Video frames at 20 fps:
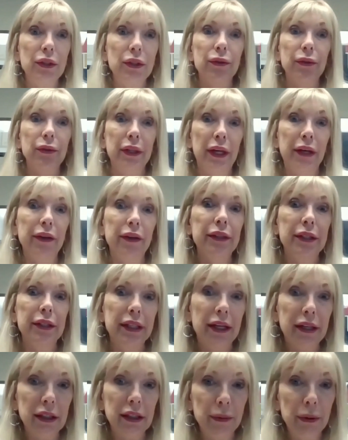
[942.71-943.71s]
So Karen's
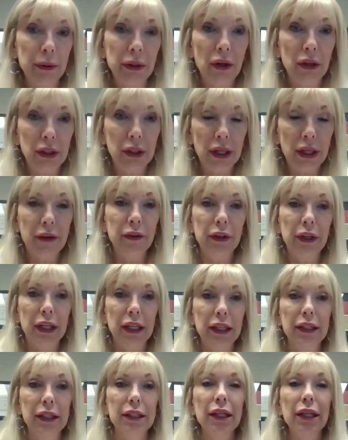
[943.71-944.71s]
the expert on
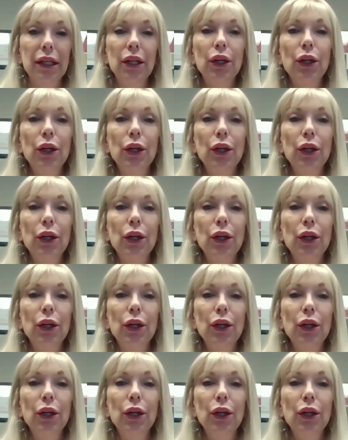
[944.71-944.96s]
governance.